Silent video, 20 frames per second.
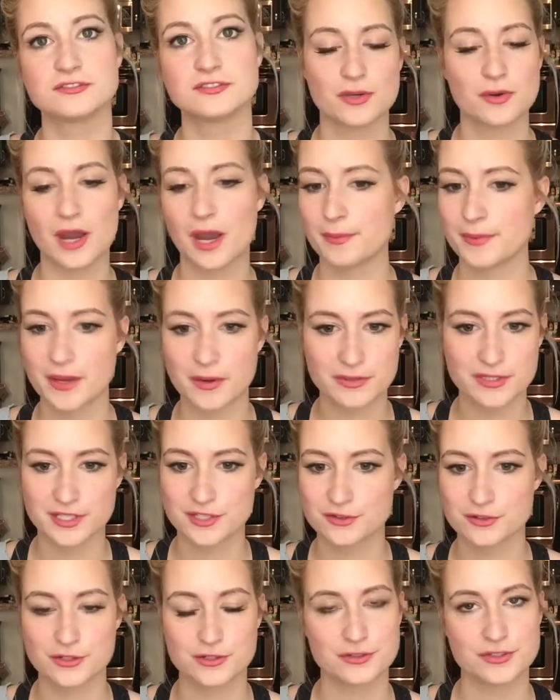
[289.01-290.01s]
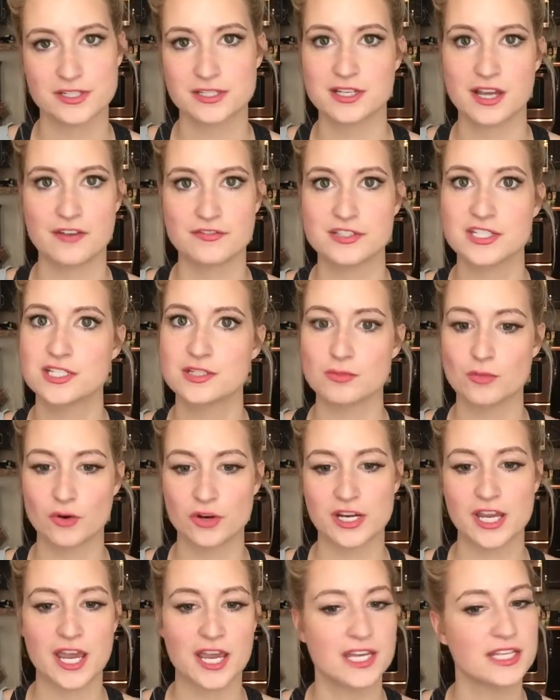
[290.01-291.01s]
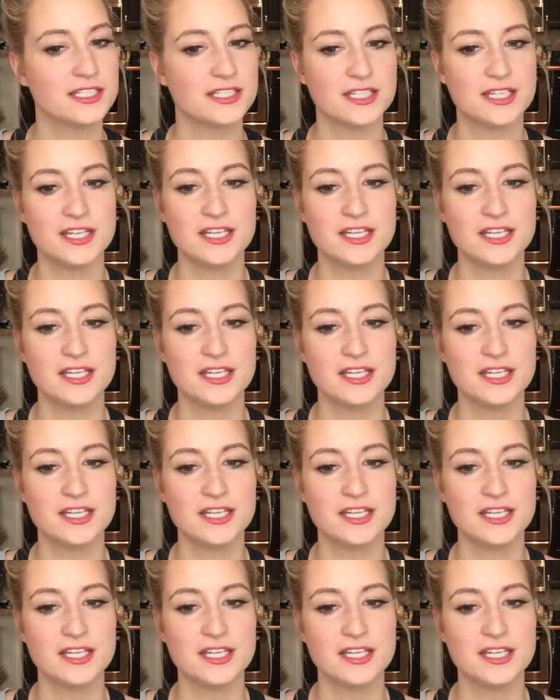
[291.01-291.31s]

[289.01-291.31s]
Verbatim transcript: So happy I was introduced to Daphne du Maurier.